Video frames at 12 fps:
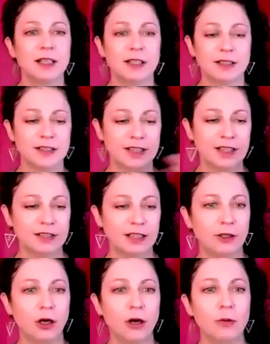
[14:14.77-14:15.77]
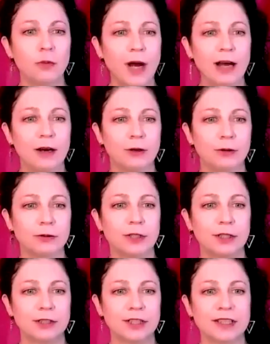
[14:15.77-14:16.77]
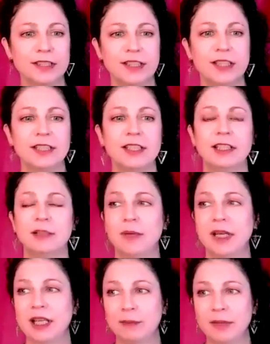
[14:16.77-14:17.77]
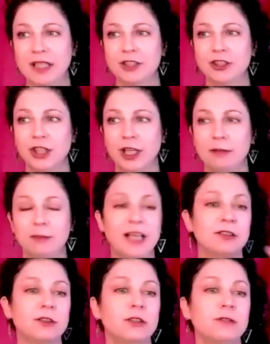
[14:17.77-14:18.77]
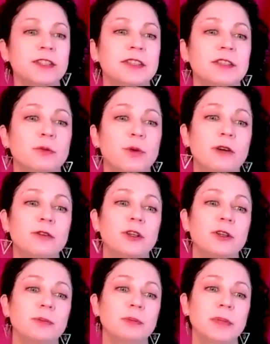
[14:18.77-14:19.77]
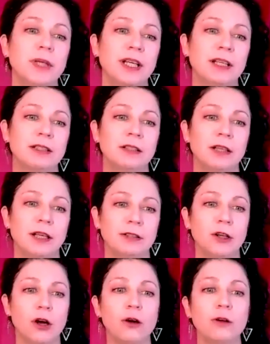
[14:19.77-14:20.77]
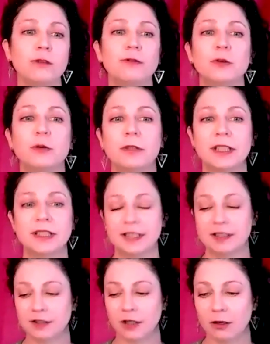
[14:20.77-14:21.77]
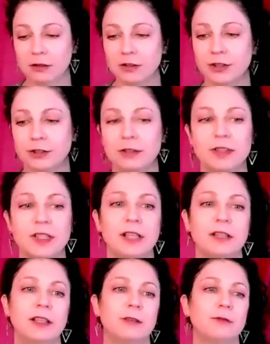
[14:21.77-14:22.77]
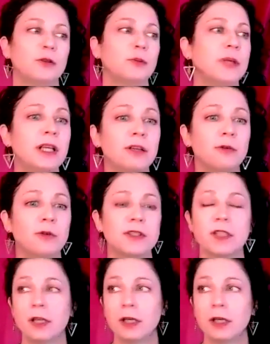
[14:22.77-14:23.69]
seeing that, oh wow, there is deity in my image, and my service is welcome and called for at these altars, I think for me was